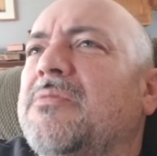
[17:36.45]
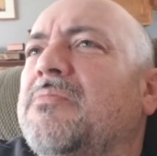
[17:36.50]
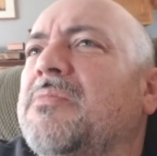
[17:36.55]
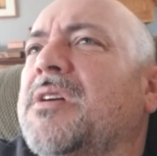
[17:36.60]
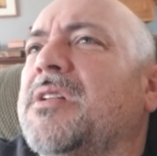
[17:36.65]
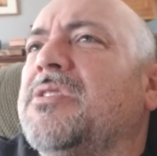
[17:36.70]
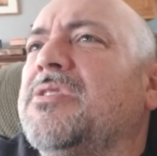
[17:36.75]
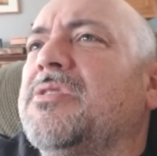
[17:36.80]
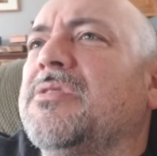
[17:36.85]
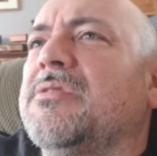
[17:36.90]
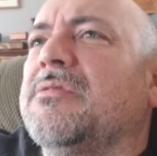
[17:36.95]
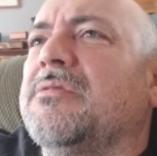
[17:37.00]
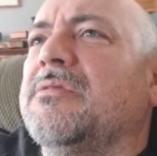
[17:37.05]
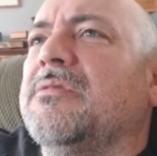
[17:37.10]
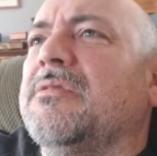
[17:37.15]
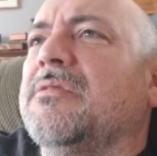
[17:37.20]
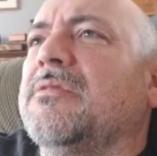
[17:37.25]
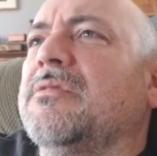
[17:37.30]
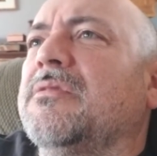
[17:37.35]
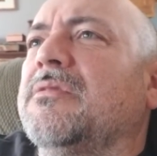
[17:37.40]
much
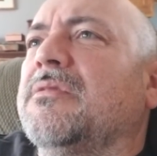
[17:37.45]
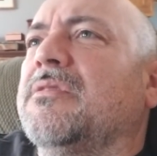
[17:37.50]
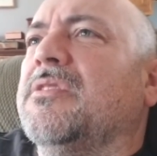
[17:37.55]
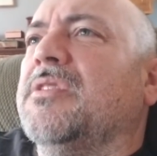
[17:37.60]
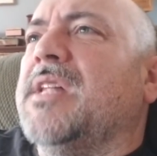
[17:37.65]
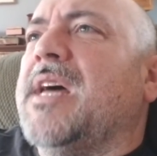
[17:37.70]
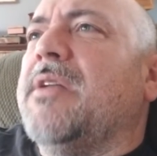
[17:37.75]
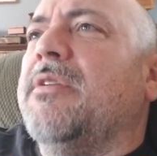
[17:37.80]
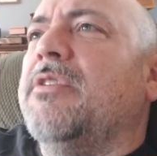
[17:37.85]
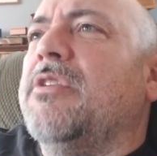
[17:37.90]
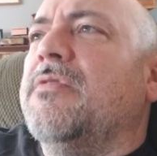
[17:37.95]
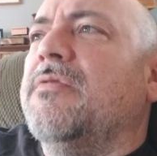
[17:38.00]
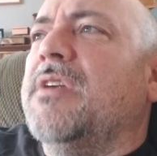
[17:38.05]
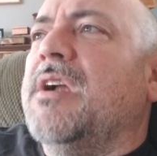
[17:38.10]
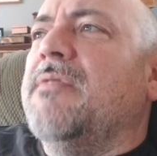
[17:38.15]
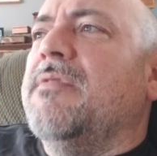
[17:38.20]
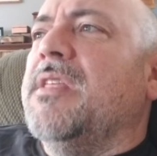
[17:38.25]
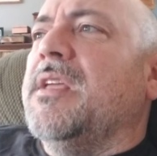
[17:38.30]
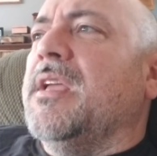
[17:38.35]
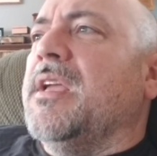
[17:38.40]
clouded over
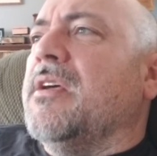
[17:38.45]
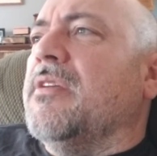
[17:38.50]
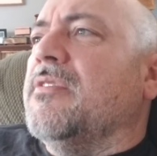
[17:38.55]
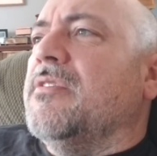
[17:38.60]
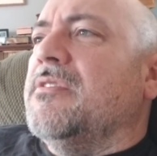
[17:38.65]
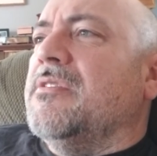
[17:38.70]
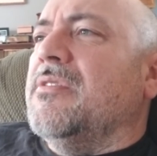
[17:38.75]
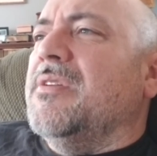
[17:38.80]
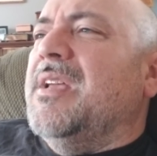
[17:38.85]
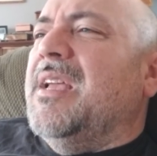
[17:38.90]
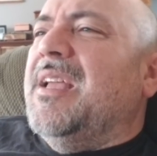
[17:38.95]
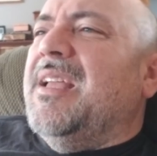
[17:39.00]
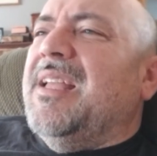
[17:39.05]
everything else. So